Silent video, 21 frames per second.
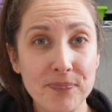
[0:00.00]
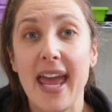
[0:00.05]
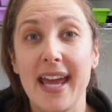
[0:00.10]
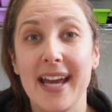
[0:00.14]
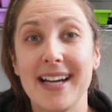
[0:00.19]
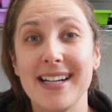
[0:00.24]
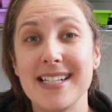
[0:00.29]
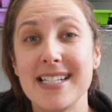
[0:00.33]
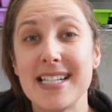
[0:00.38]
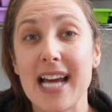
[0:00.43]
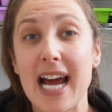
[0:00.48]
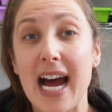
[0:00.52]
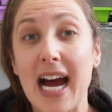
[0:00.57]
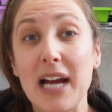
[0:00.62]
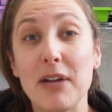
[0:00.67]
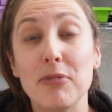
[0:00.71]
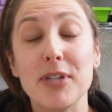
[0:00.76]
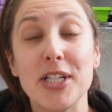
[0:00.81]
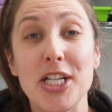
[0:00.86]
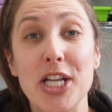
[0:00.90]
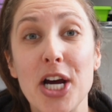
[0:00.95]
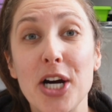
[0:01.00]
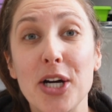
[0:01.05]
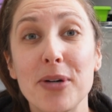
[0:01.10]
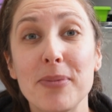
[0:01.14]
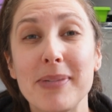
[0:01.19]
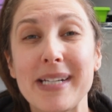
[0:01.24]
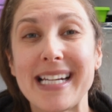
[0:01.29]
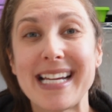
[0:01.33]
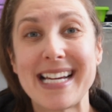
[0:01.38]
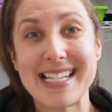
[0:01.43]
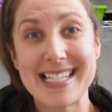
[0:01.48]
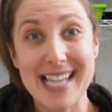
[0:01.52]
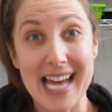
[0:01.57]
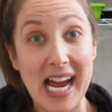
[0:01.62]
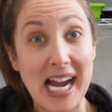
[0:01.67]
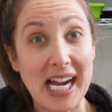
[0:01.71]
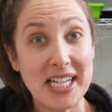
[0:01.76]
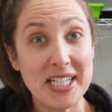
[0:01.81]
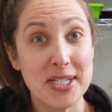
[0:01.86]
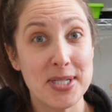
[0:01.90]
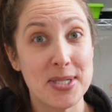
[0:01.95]
And I would know because
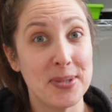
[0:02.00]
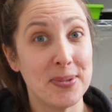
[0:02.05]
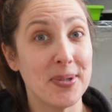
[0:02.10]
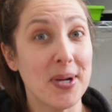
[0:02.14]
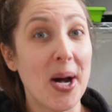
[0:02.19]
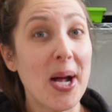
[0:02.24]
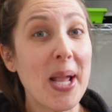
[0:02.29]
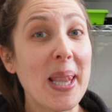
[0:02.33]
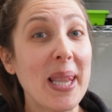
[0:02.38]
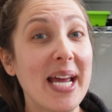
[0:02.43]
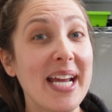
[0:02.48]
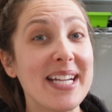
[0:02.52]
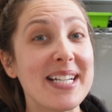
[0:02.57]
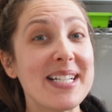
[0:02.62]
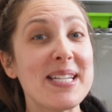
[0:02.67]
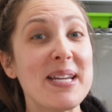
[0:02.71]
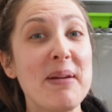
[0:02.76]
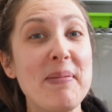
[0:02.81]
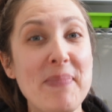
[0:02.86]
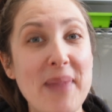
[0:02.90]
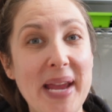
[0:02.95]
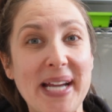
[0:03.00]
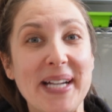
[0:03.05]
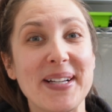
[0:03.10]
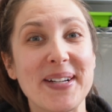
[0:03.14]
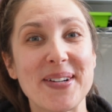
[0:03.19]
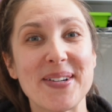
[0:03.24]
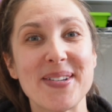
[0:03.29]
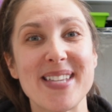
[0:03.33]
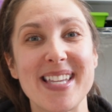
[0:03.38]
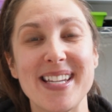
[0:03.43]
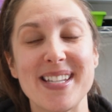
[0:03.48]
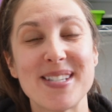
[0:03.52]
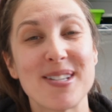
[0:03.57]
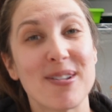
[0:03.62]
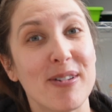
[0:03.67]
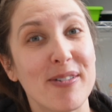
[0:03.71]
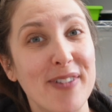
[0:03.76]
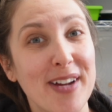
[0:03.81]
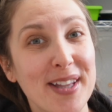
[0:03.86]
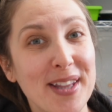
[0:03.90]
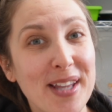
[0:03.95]
I do not like tomatoes, and so
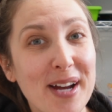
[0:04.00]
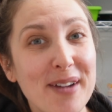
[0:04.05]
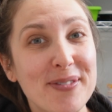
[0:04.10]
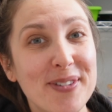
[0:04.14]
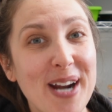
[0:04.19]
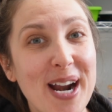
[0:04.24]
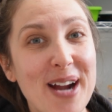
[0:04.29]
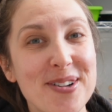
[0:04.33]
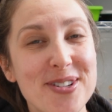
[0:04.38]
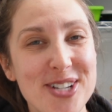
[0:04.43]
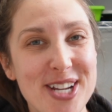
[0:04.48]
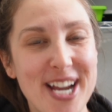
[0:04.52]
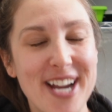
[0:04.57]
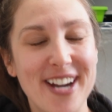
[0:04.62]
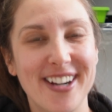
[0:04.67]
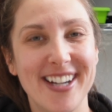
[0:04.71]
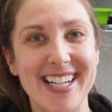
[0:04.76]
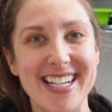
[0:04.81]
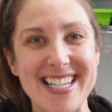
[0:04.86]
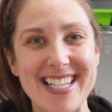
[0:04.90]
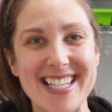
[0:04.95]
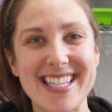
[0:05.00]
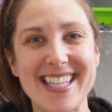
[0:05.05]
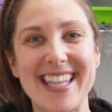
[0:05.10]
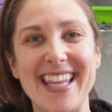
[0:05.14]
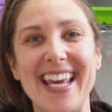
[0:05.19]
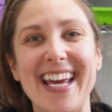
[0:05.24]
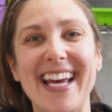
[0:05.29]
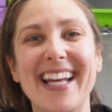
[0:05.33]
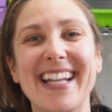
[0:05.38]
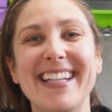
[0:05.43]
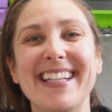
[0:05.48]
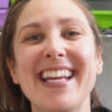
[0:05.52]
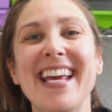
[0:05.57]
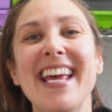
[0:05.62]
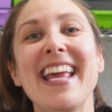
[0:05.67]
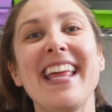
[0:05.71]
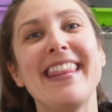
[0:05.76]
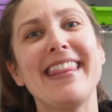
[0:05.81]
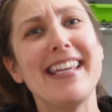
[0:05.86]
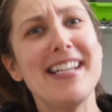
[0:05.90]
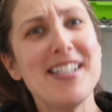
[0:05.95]
if I love ground cherries, then
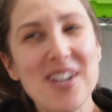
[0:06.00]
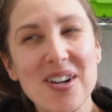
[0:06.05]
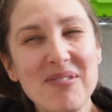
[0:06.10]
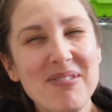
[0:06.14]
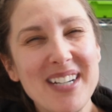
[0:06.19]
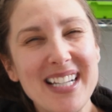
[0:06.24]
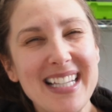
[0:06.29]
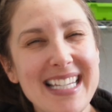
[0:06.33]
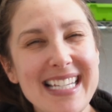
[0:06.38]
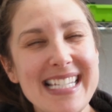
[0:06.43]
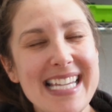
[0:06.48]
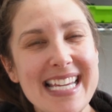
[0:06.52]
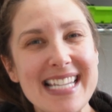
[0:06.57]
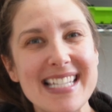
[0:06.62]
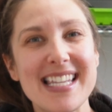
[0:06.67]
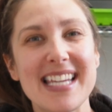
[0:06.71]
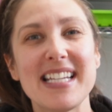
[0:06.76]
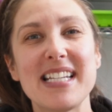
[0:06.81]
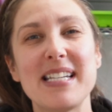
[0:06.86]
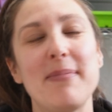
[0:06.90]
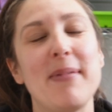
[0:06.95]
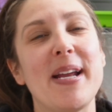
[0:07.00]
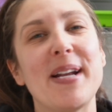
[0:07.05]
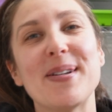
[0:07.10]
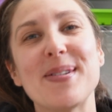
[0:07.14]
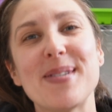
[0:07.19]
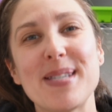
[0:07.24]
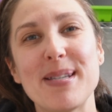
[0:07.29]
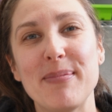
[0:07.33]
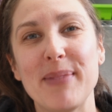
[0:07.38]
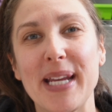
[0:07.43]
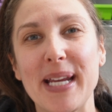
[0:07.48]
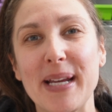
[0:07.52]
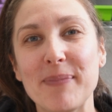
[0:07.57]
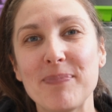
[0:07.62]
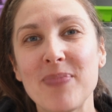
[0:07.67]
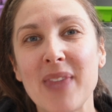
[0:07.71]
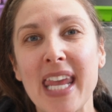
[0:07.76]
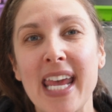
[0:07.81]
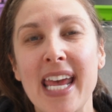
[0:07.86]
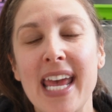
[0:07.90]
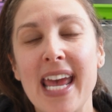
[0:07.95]
they don't really taste like tomatoes to me.
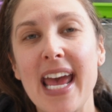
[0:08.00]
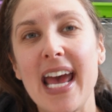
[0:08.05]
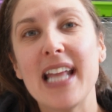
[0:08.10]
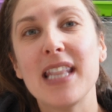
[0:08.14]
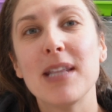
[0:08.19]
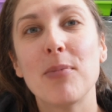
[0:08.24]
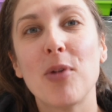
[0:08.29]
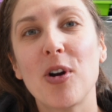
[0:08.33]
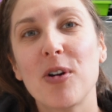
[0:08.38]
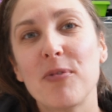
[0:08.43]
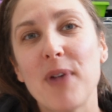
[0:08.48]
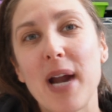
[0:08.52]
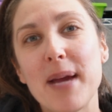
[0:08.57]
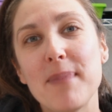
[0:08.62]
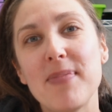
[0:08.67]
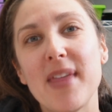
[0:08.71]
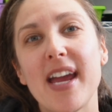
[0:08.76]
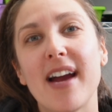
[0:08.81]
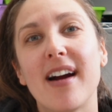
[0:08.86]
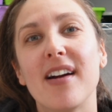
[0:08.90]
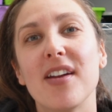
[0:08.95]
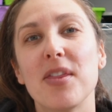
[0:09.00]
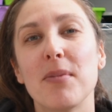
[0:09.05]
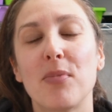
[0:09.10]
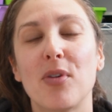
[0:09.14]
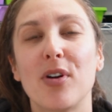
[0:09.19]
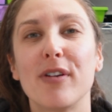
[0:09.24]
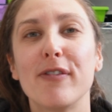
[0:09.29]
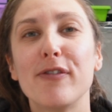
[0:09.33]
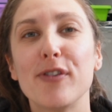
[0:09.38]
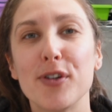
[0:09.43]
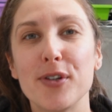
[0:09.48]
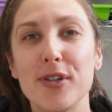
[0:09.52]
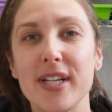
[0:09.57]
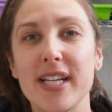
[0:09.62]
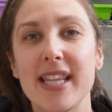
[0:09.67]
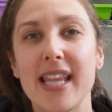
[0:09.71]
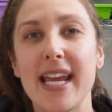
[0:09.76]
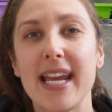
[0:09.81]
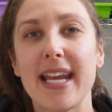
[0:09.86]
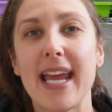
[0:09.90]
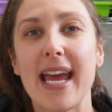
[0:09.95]
And the more ripe they are, the more fruity
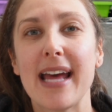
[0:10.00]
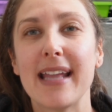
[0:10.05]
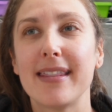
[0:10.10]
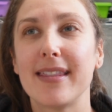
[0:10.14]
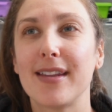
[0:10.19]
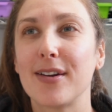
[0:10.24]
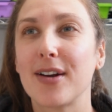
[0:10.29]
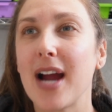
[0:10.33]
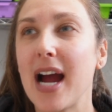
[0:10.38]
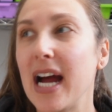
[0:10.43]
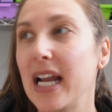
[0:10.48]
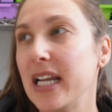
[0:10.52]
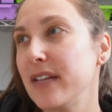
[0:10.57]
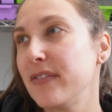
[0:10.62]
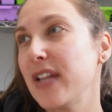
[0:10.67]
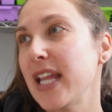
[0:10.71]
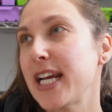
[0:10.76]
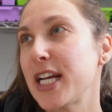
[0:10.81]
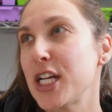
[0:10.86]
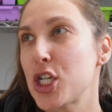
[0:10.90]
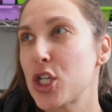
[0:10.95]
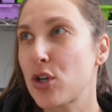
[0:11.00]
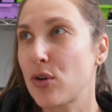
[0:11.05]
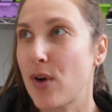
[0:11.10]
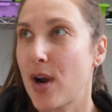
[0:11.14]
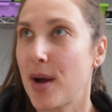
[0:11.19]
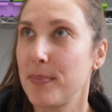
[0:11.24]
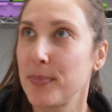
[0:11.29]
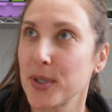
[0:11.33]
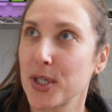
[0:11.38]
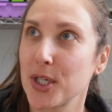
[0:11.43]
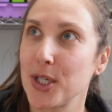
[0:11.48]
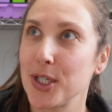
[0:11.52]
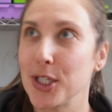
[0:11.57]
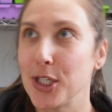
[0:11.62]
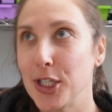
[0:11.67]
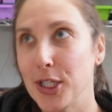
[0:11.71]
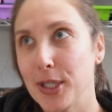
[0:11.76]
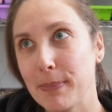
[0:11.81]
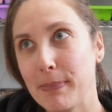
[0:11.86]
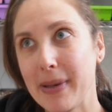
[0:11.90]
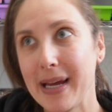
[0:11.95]
they get. They're kind of like a
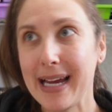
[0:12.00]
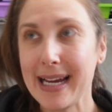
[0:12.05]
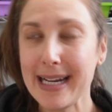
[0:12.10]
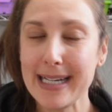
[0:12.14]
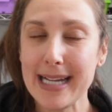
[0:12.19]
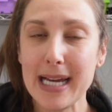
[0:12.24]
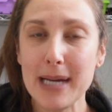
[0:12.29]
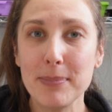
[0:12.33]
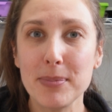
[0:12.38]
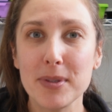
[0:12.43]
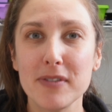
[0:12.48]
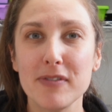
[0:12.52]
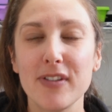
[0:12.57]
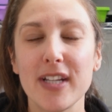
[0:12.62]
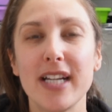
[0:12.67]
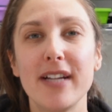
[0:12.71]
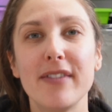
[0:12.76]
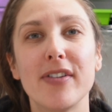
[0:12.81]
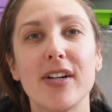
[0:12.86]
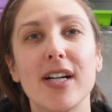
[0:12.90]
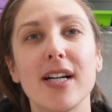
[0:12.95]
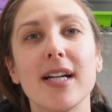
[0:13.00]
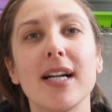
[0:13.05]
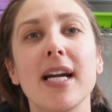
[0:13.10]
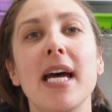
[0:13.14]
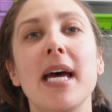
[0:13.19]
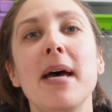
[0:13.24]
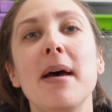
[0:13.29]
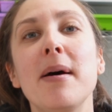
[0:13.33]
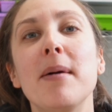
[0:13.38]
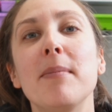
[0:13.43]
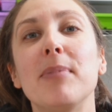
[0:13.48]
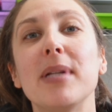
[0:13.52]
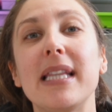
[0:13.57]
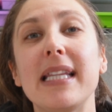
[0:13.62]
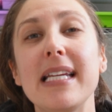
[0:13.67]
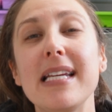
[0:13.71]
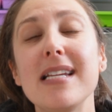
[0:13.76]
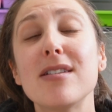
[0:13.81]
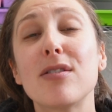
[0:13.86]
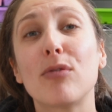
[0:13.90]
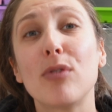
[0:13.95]
tropical pineapple flavor, but
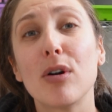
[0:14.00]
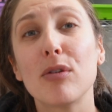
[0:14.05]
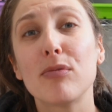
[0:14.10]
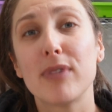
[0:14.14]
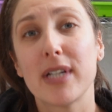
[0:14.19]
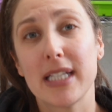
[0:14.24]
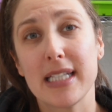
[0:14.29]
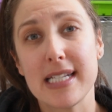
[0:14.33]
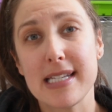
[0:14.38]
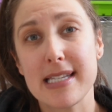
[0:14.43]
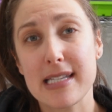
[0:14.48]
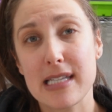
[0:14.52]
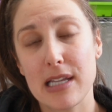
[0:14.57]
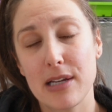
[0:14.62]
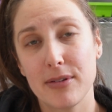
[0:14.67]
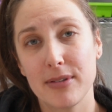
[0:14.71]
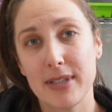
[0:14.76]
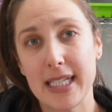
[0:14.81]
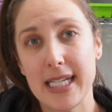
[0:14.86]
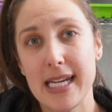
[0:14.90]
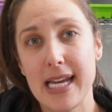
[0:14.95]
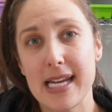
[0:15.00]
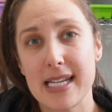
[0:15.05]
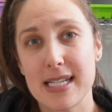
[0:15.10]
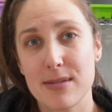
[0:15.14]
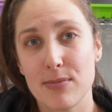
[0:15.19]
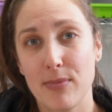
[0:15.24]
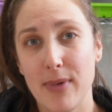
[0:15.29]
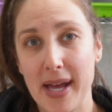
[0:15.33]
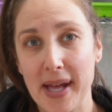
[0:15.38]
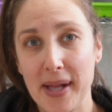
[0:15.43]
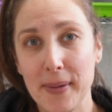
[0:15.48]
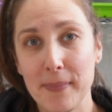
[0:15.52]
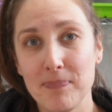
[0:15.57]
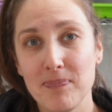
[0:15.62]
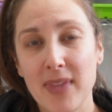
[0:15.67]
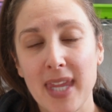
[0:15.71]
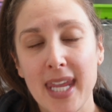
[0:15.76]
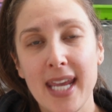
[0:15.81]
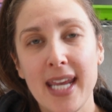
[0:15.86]
these grow really slowly as well.